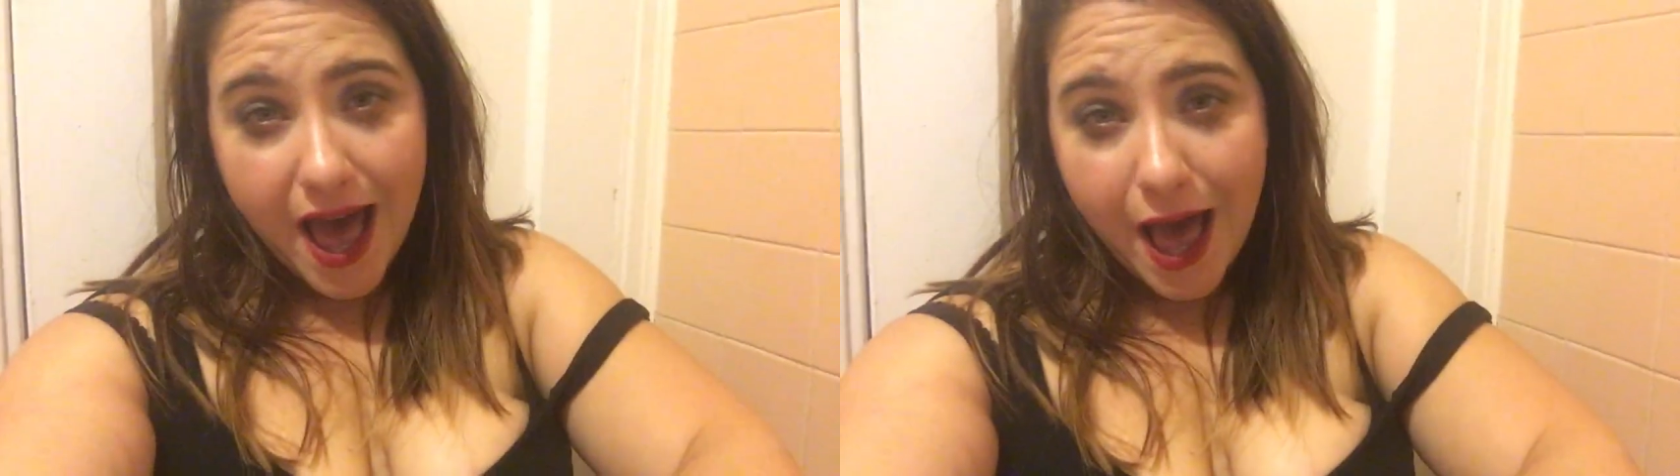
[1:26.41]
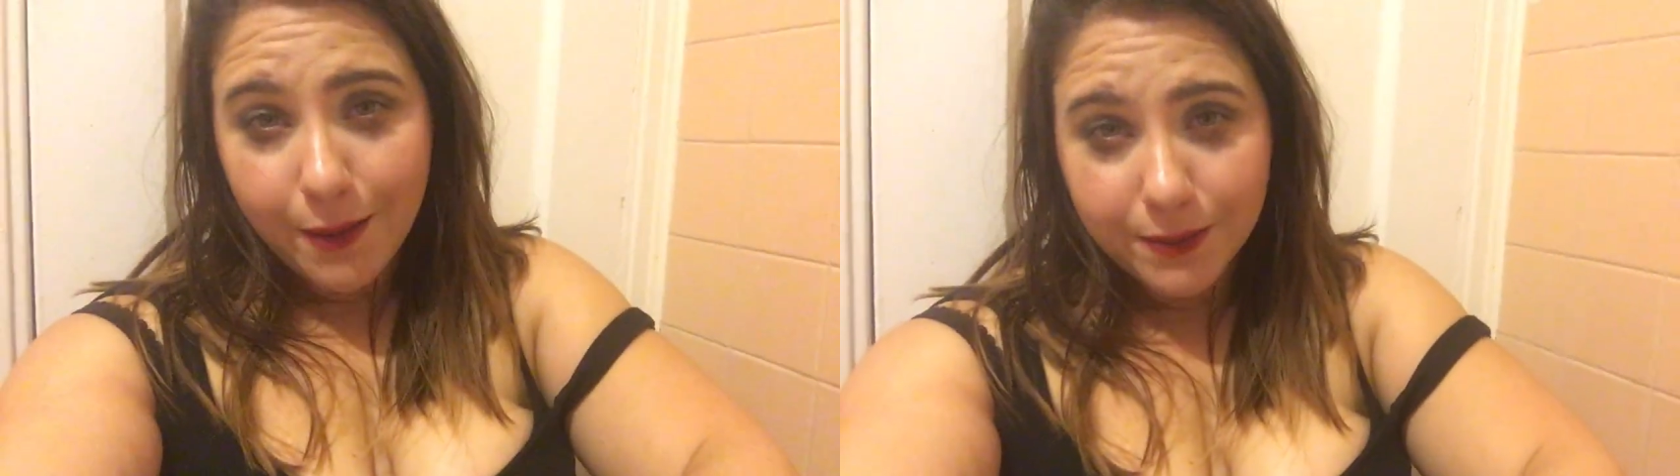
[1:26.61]

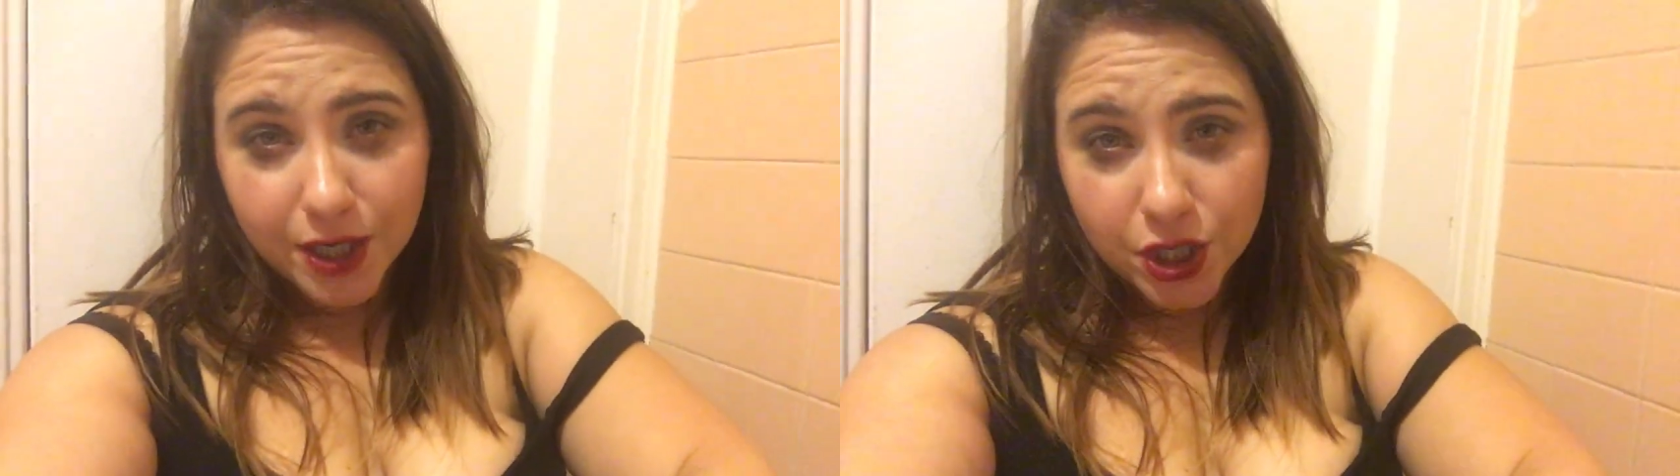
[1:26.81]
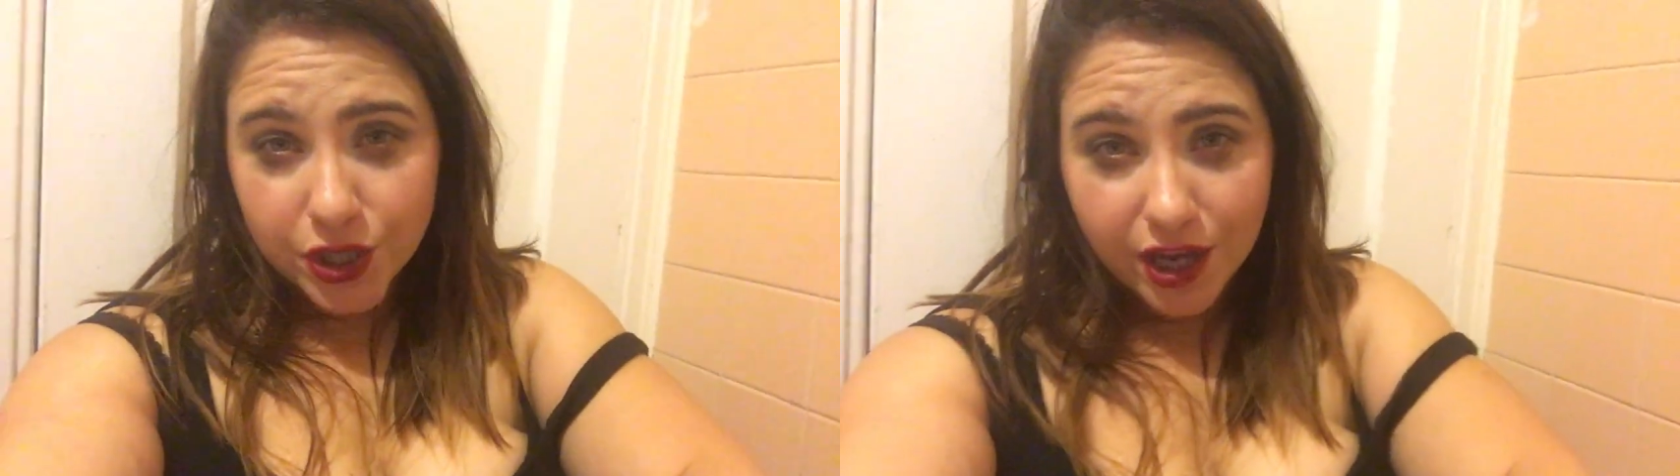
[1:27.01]

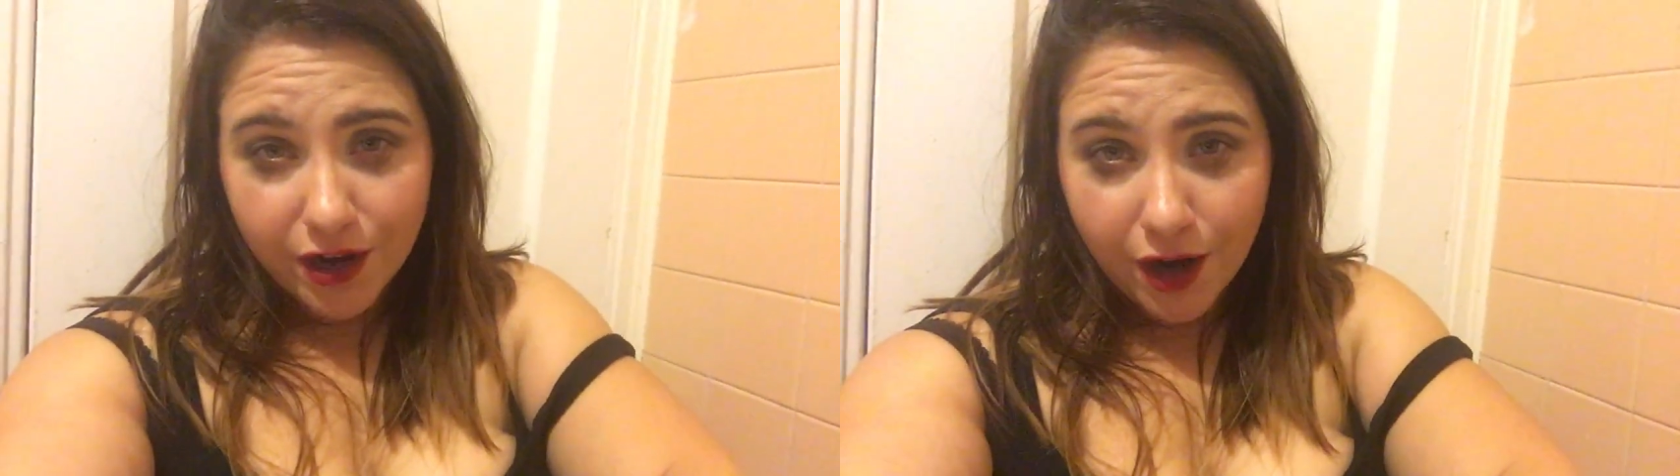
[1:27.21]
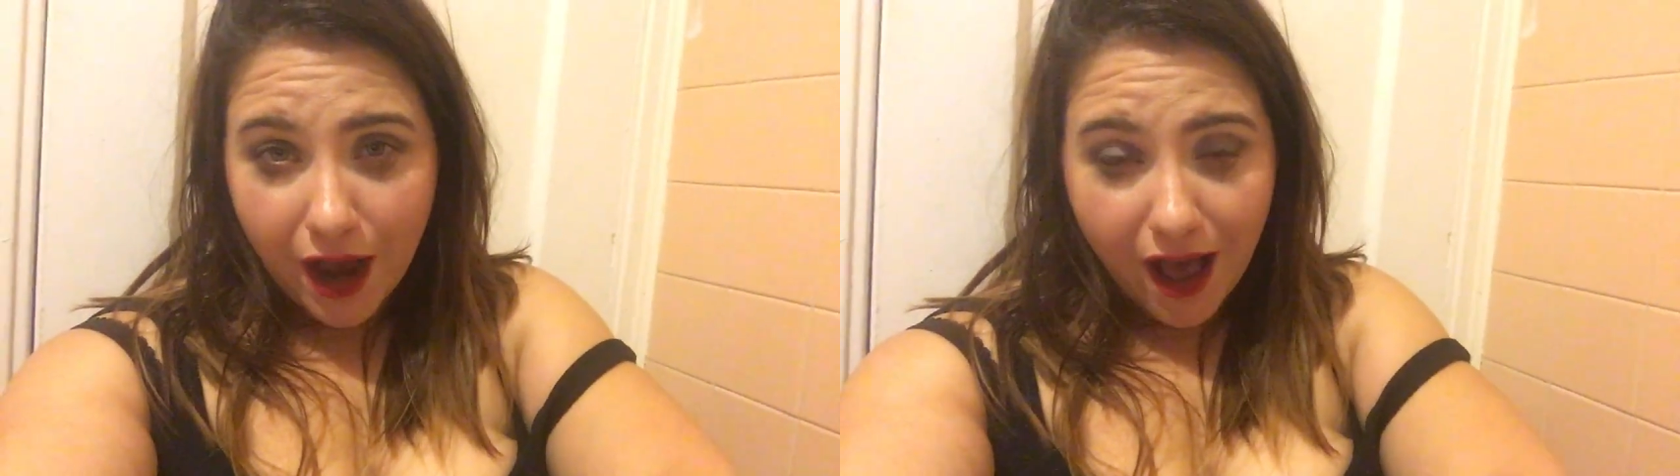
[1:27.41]
happy new
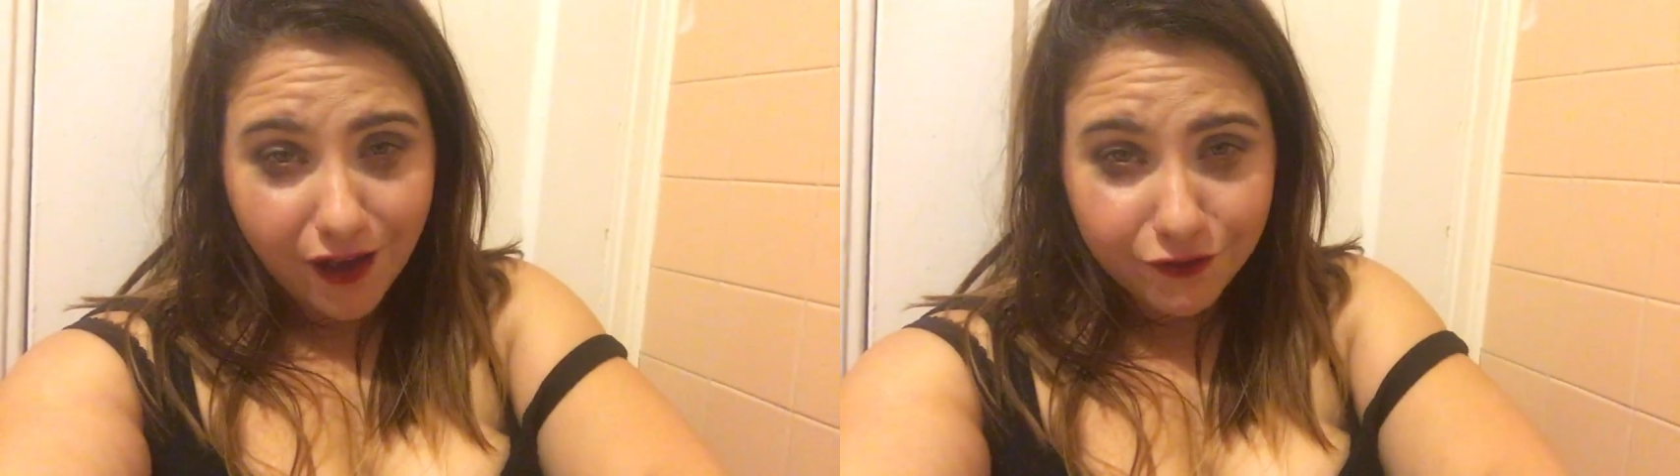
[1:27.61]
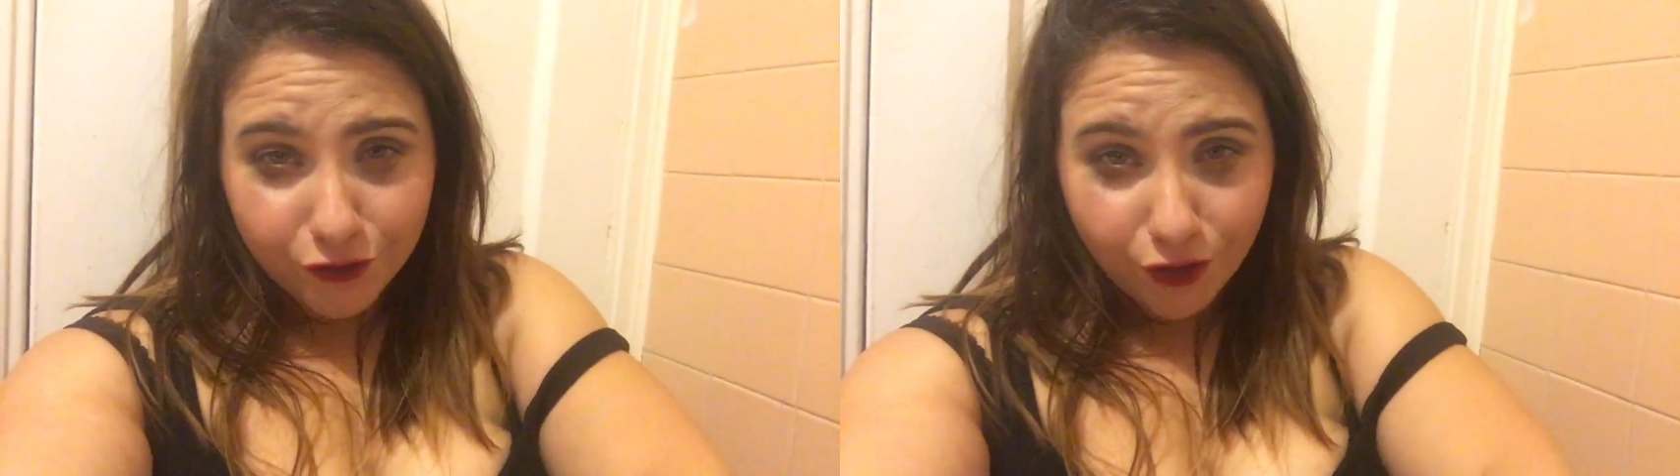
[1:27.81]
year
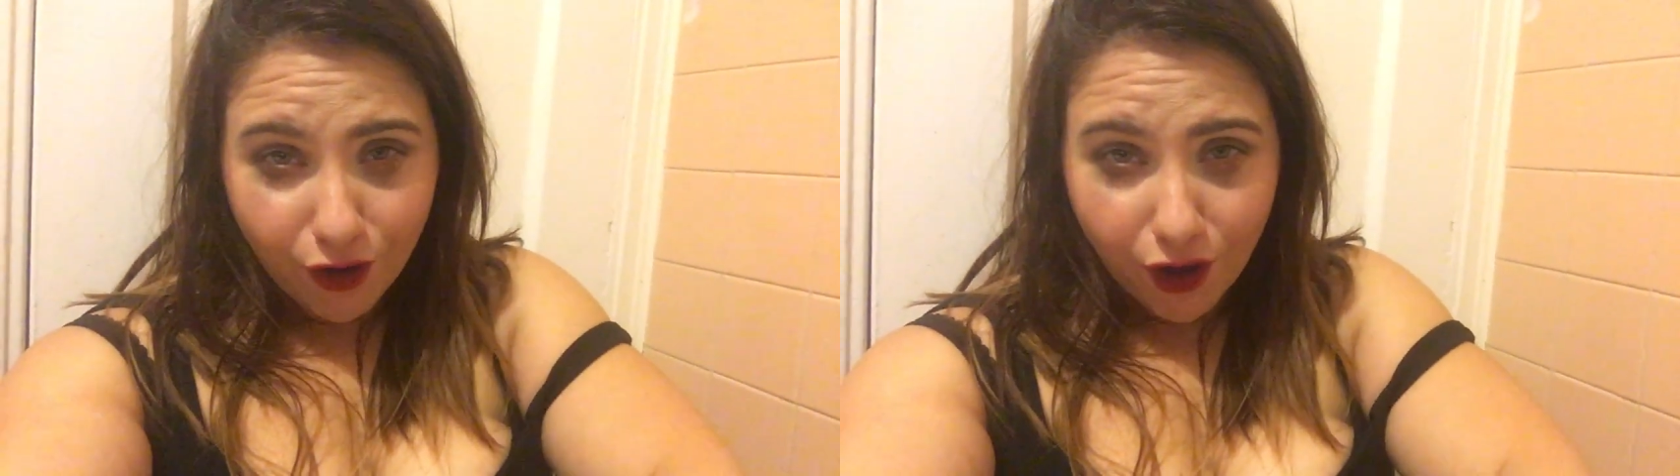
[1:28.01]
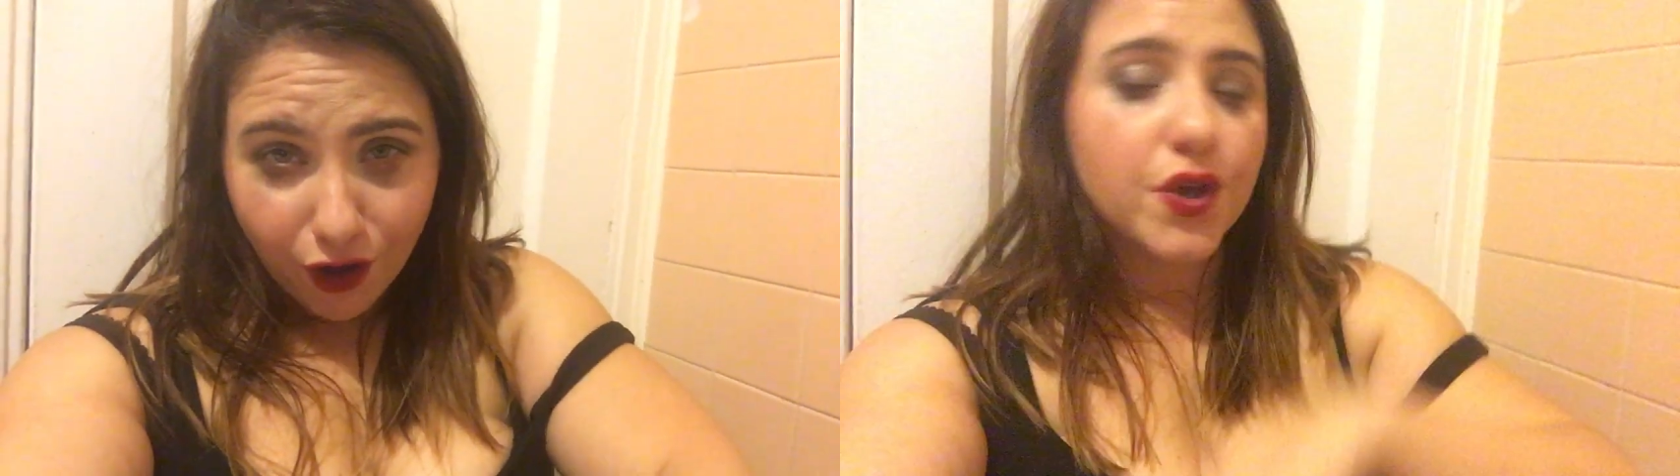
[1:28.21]
after all.